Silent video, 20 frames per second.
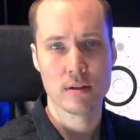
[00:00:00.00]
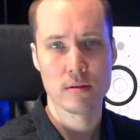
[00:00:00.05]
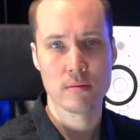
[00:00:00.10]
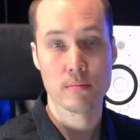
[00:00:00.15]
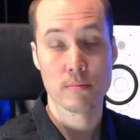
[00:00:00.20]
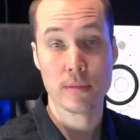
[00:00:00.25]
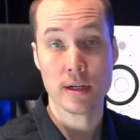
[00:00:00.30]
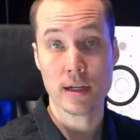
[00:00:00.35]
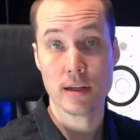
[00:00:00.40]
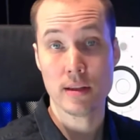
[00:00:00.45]

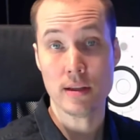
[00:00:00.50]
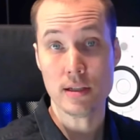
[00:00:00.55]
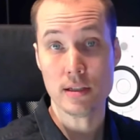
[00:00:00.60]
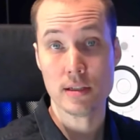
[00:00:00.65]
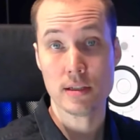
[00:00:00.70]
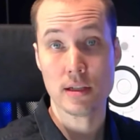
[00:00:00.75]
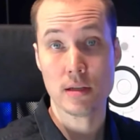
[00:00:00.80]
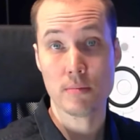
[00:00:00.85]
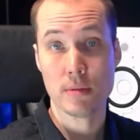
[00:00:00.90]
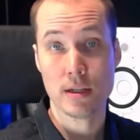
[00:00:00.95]
By this
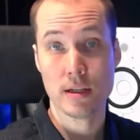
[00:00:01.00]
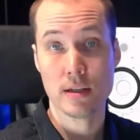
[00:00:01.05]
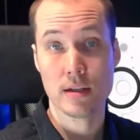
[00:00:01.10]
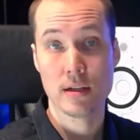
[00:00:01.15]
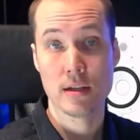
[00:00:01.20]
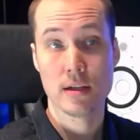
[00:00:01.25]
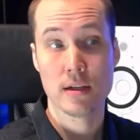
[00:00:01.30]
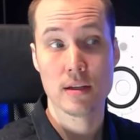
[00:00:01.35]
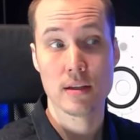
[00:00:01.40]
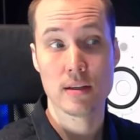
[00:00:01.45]
I mean
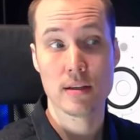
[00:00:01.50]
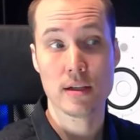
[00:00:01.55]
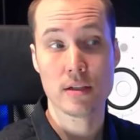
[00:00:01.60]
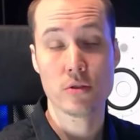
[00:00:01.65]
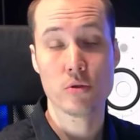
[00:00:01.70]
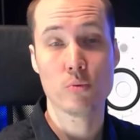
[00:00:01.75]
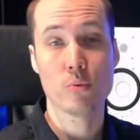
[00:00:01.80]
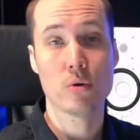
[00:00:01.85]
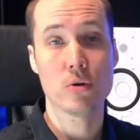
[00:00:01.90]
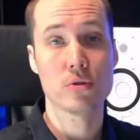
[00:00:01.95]
that
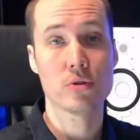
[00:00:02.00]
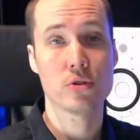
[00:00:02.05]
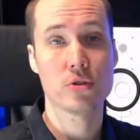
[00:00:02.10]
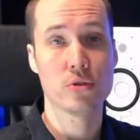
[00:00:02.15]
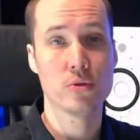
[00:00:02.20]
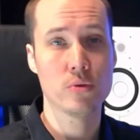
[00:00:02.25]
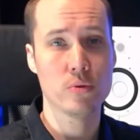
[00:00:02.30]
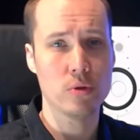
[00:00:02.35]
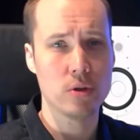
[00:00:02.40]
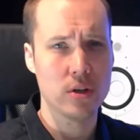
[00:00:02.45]
you want
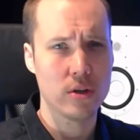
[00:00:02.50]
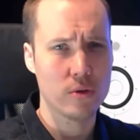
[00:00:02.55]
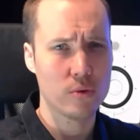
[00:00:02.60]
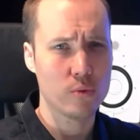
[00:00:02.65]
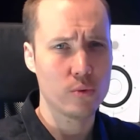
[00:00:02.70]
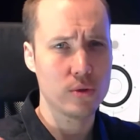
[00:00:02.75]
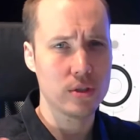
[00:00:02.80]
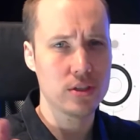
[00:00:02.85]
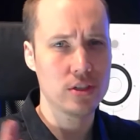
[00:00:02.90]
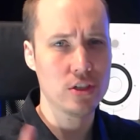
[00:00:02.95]
to
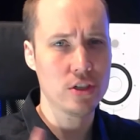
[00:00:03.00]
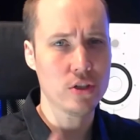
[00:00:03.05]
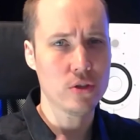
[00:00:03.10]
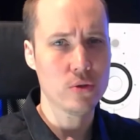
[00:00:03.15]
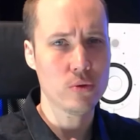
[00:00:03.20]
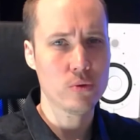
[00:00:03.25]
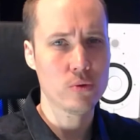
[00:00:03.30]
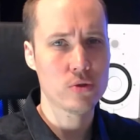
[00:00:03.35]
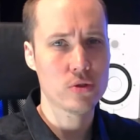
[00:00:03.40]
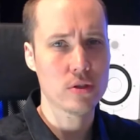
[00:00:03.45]

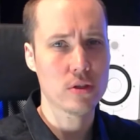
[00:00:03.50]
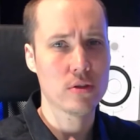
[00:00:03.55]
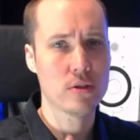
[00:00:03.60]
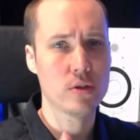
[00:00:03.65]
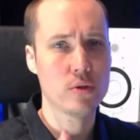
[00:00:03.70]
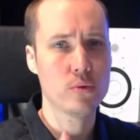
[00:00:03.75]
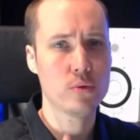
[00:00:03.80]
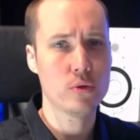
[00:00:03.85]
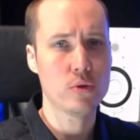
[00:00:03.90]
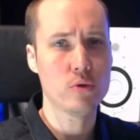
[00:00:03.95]
reduce the
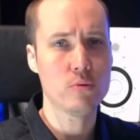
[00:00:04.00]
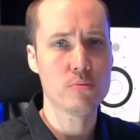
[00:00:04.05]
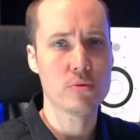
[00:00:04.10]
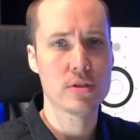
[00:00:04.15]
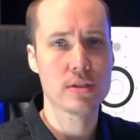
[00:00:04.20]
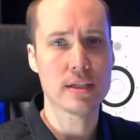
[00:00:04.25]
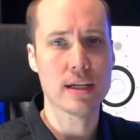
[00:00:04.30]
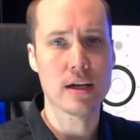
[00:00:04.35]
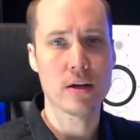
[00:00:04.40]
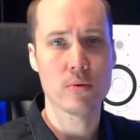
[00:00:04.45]
room
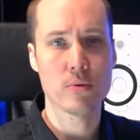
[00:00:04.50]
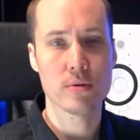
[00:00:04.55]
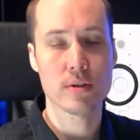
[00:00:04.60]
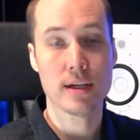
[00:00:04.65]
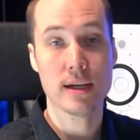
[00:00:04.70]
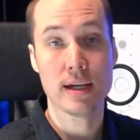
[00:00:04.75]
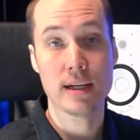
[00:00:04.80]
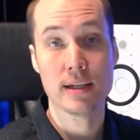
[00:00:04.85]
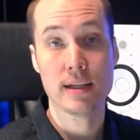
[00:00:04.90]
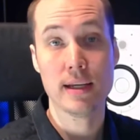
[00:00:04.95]
sound
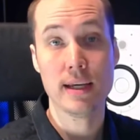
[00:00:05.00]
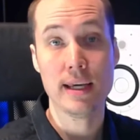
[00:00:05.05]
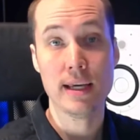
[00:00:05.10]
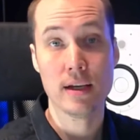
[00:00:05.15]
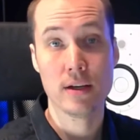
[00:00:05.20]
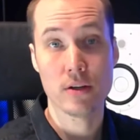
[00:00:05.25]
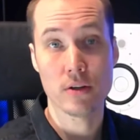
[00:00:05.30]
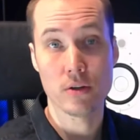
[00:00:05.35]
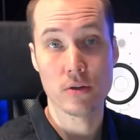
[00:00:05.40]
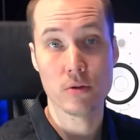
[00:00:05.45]
and
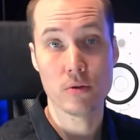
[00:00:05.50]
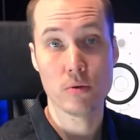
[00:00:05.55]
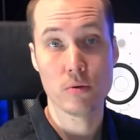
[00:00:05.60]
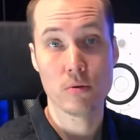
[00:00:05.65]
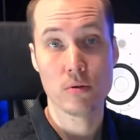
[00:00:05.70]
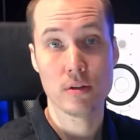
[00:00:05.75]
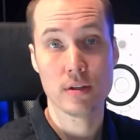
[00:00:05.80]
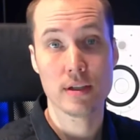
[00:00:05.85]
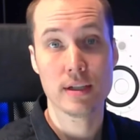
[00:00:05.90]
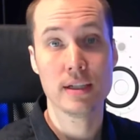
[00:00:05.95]
echo
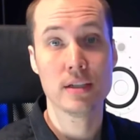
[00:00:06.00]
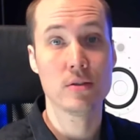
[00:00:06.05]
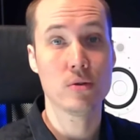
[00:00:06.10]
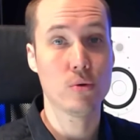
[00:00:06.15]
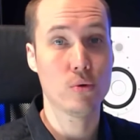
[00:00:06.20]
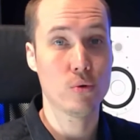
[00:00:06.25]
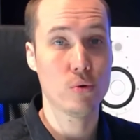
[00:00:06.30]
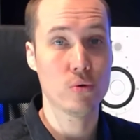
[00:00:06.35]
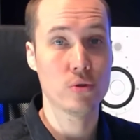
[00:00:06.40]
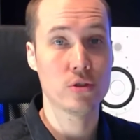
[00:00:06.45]
in
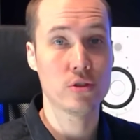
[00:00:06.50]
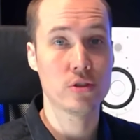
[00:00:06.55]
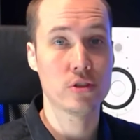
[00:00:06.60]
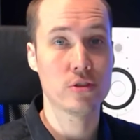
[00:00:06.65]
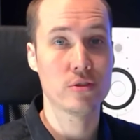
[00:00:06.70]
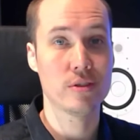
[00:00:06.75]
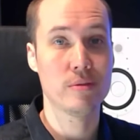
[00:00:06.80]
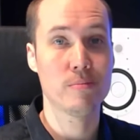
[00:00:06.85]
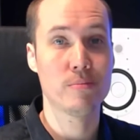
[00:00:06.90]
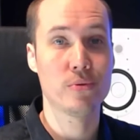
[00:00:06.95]
order to
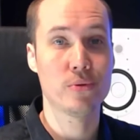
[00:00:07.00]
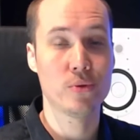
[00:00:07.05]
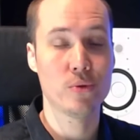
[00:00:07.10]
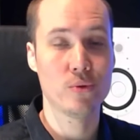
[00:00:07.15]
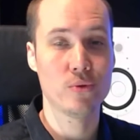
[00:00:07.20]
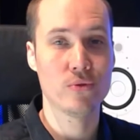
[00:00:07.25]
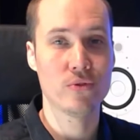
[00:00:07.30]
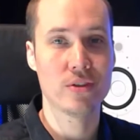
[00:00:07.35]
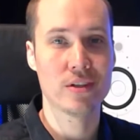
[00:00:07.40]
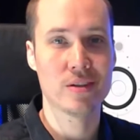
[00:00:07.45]

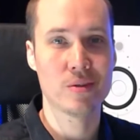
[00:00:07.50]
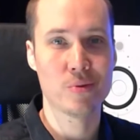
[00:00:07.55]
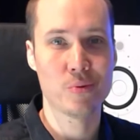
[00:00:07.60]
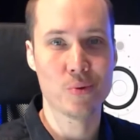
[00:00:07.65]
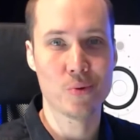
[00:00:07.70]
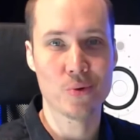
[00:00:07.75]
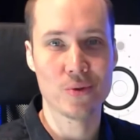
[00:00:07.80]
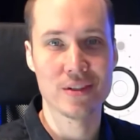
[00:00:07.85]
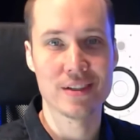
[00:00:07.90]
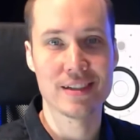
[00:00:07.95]
improve the
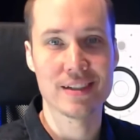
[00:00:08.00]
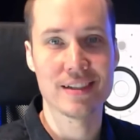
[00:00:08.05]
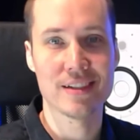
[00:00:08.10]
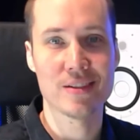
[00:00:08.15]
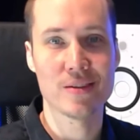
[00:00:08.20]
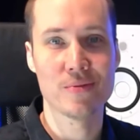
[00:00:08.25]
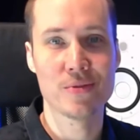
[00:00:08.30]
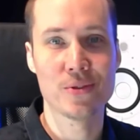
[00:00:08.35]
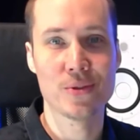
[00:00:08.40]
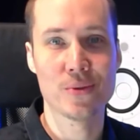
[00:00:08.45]
quality
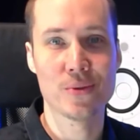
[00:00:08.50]
of your